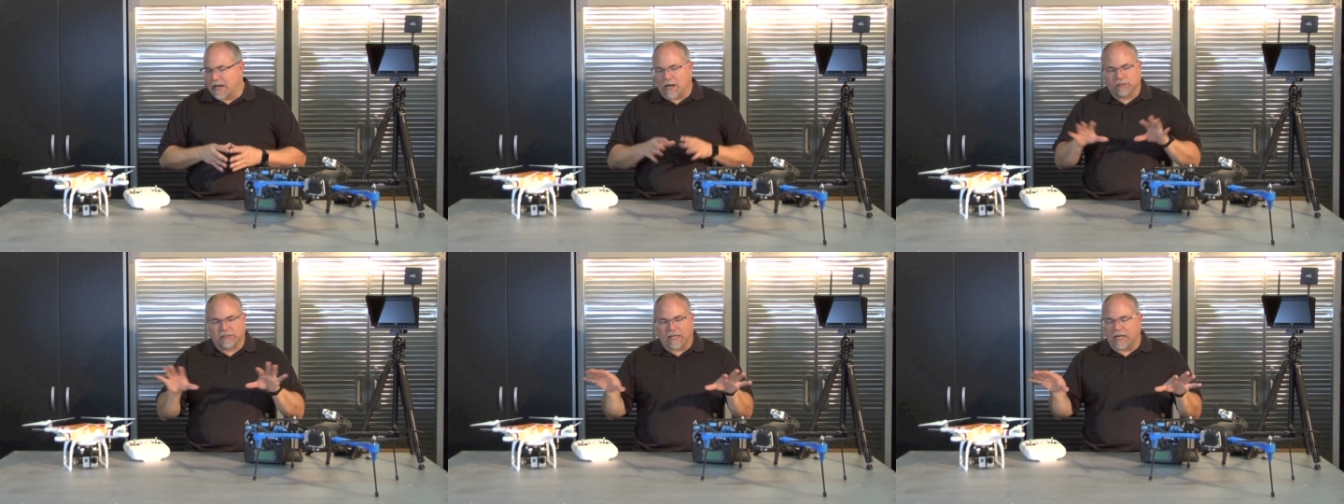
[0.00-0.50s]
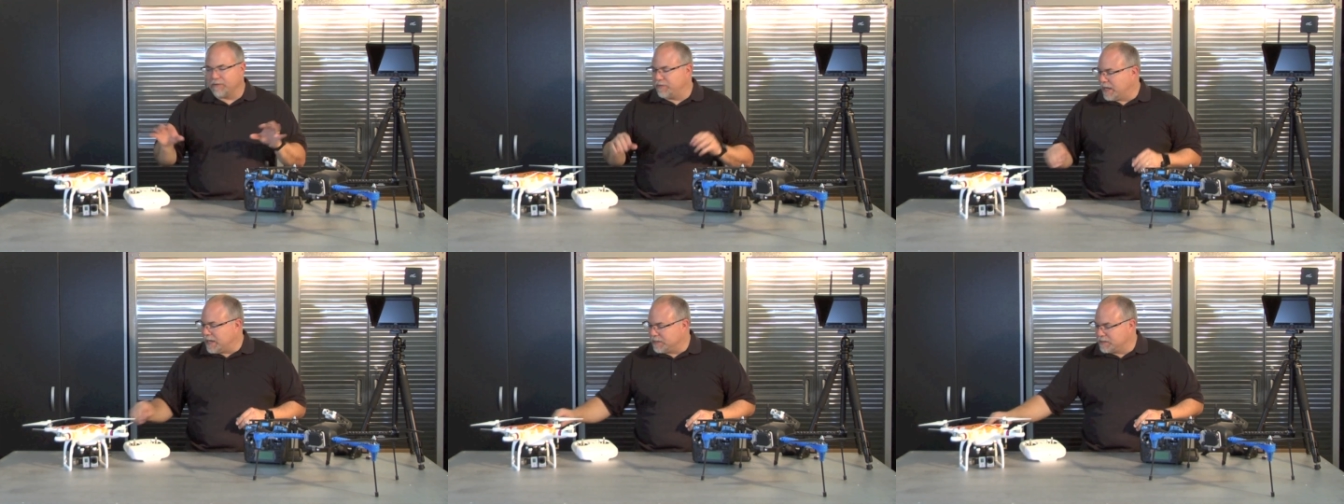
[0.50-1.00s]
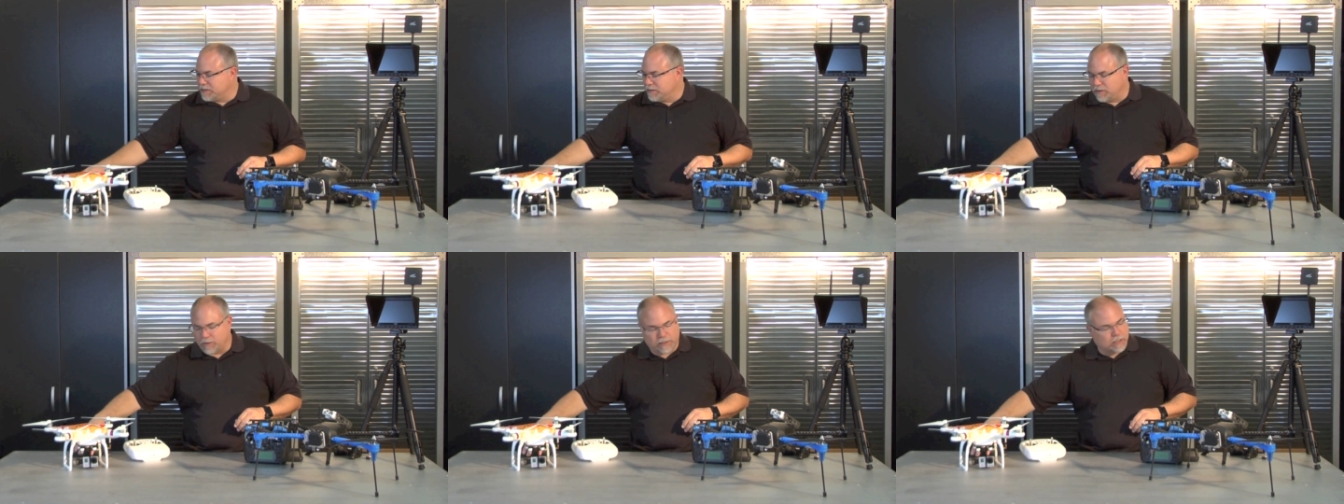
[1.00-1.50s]
Outside of that,
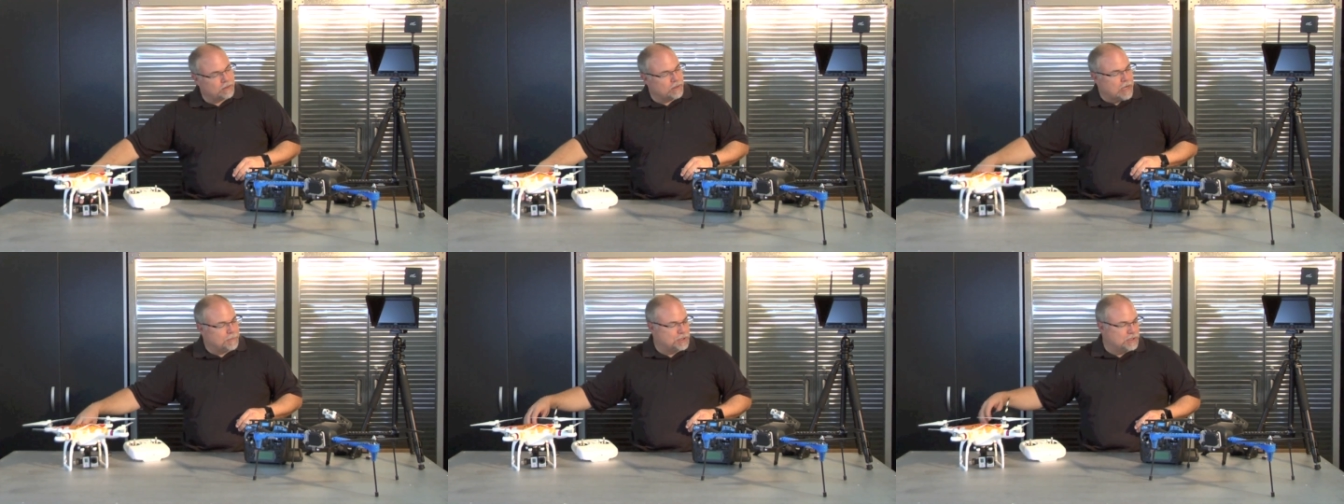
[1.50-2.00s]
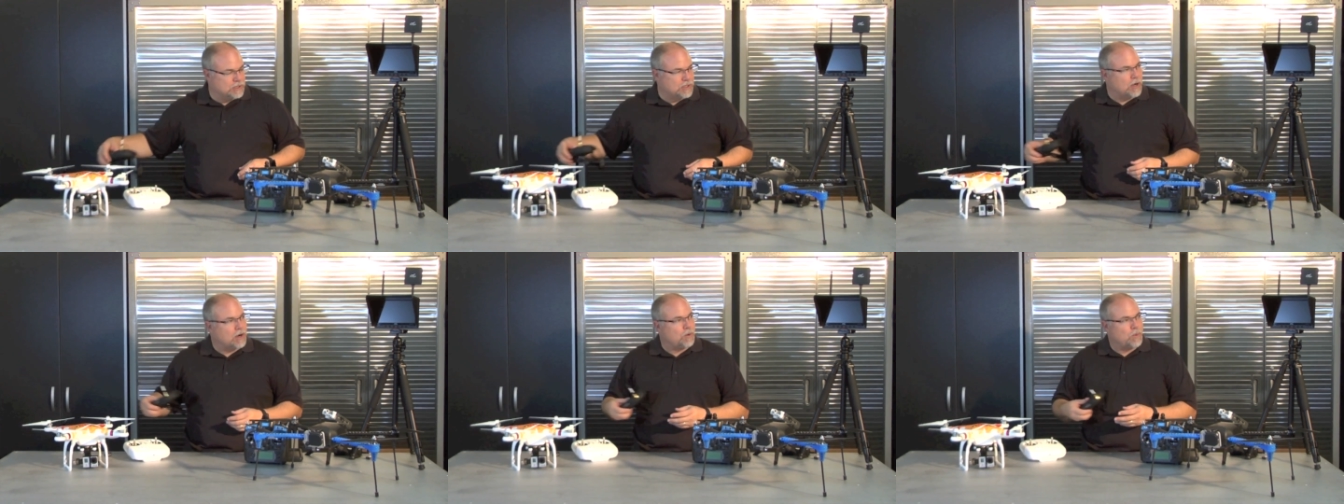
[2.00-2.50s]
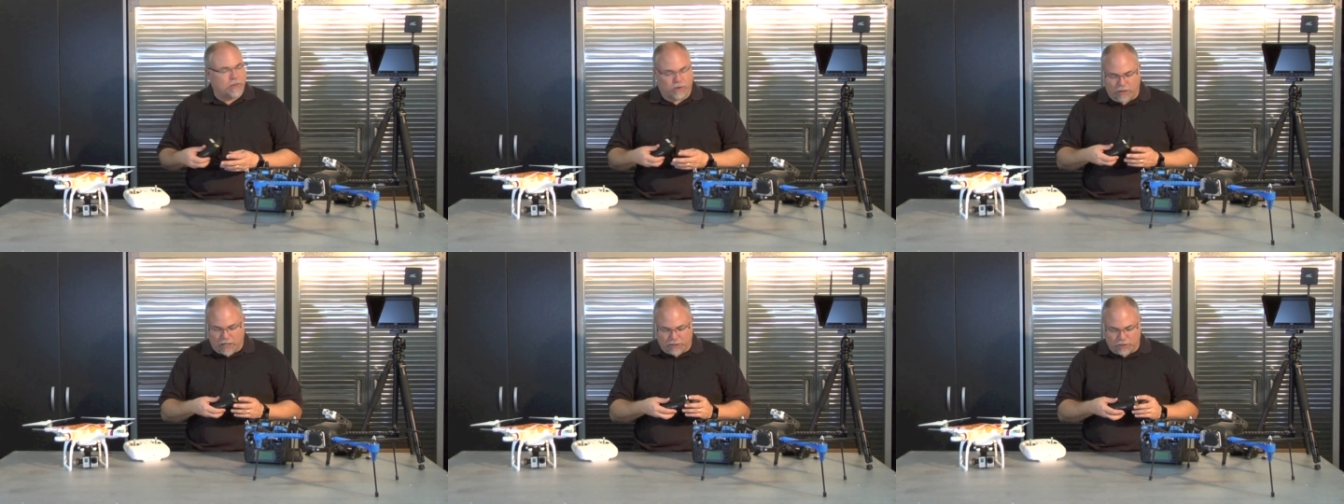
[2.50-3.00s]
the only other options are
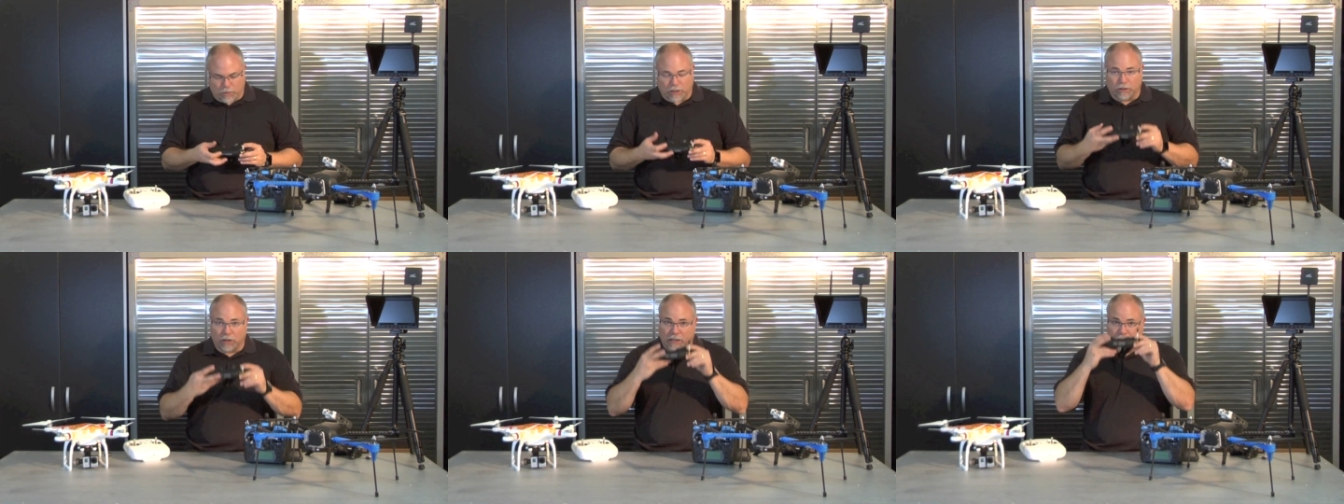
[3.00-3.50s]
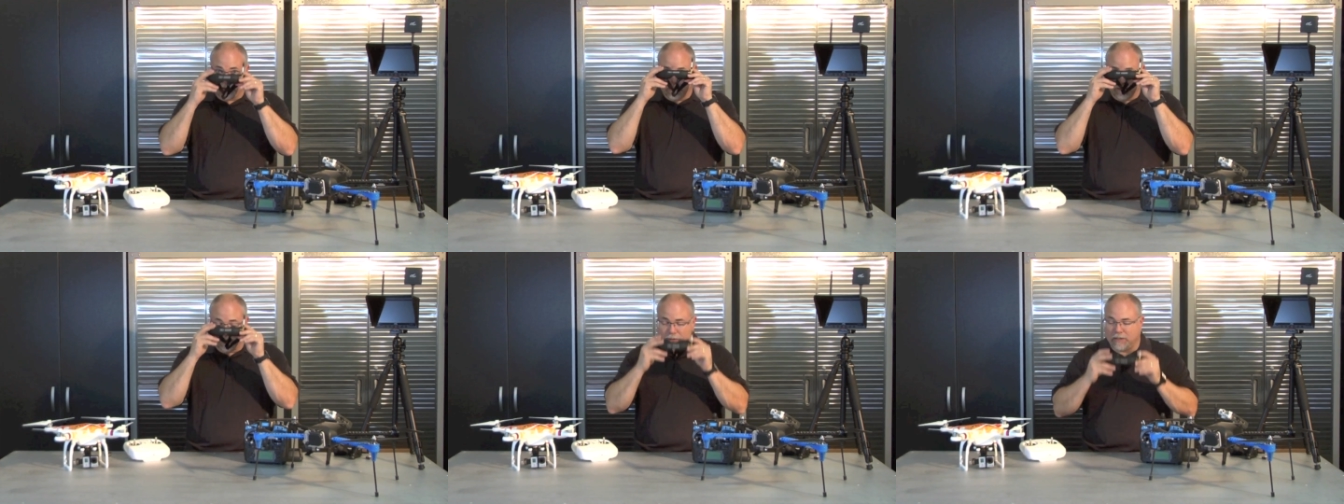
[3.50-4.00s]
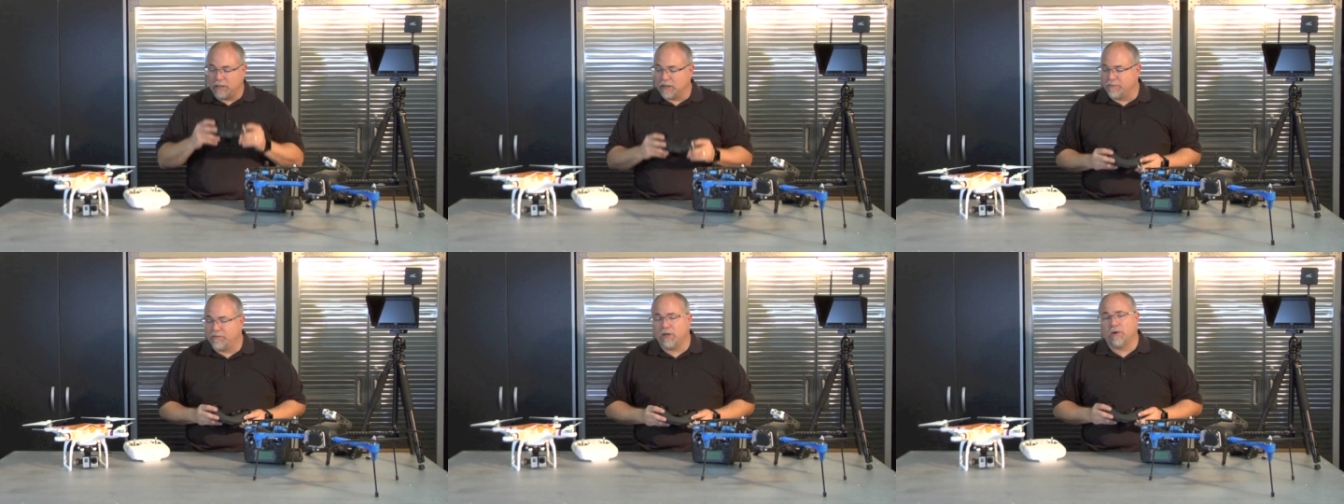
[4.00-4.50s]
whether or not you want to look at
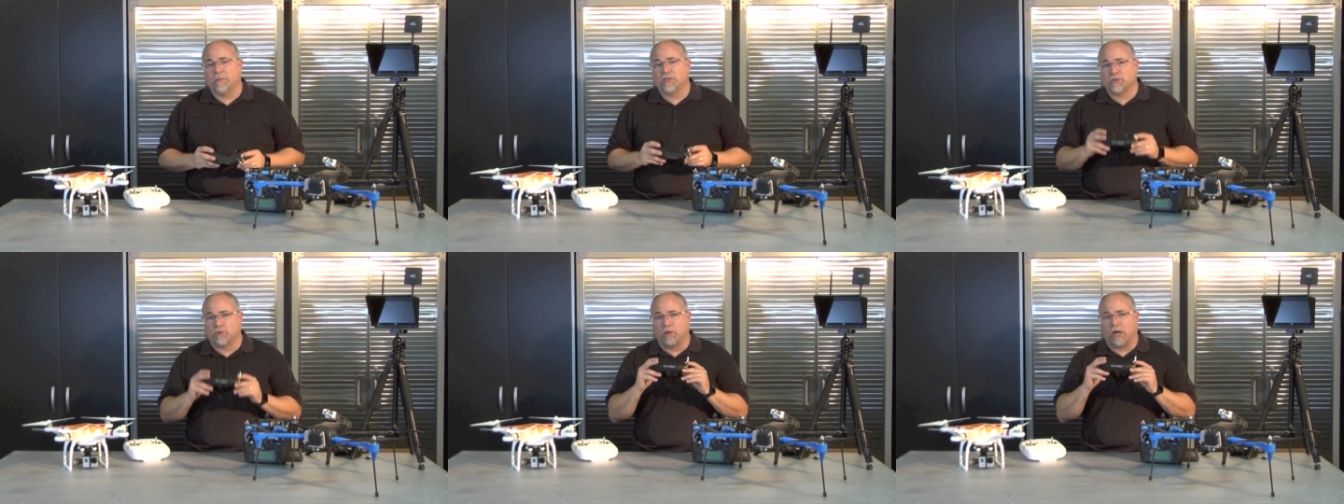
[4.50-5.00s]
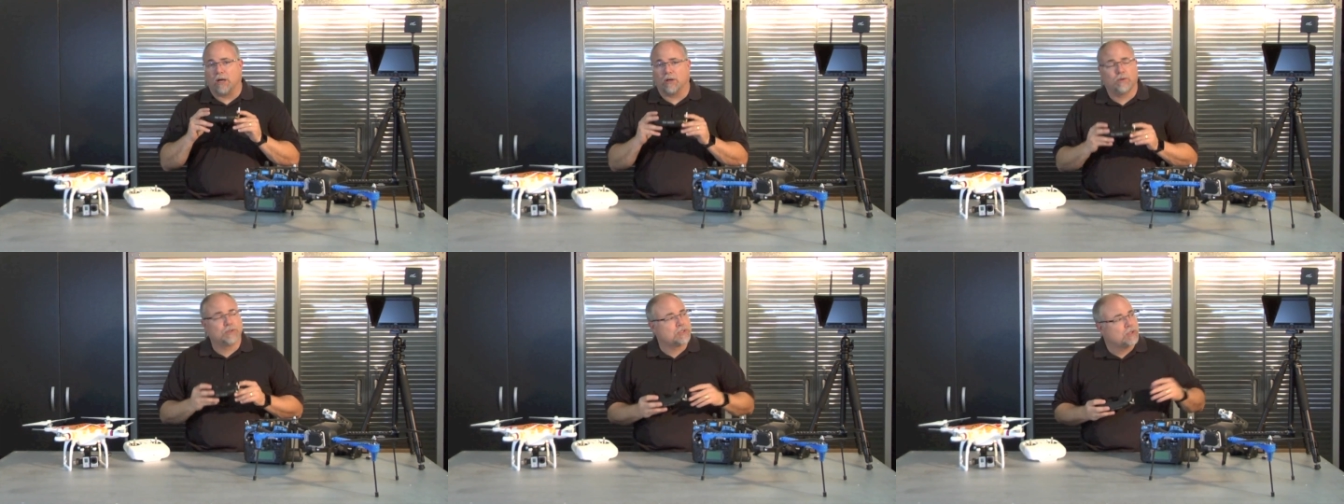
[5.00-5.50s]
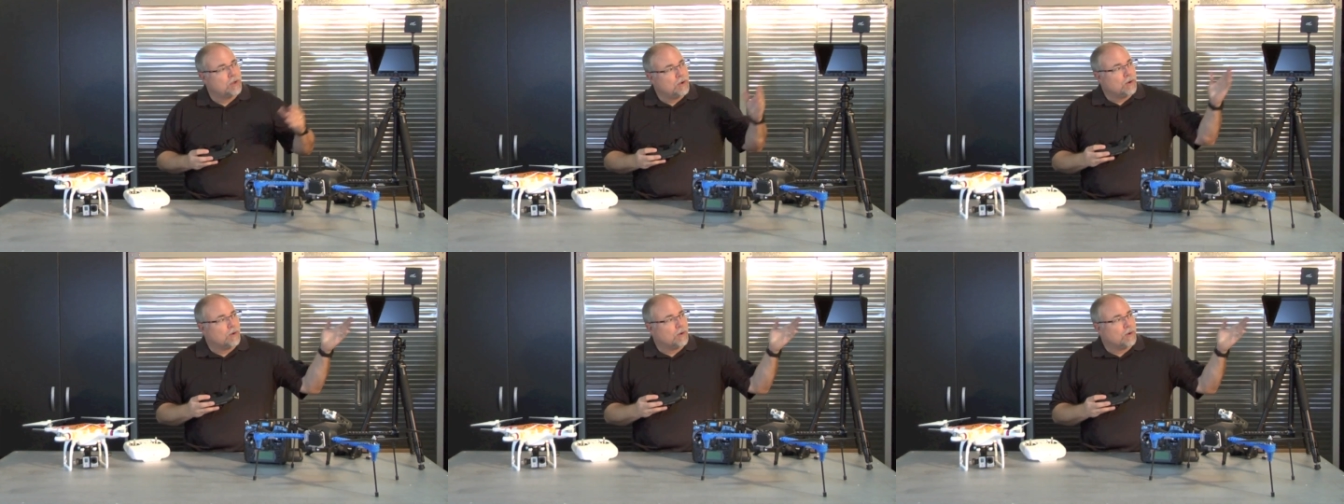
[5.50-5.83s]
the uh, video image through goggles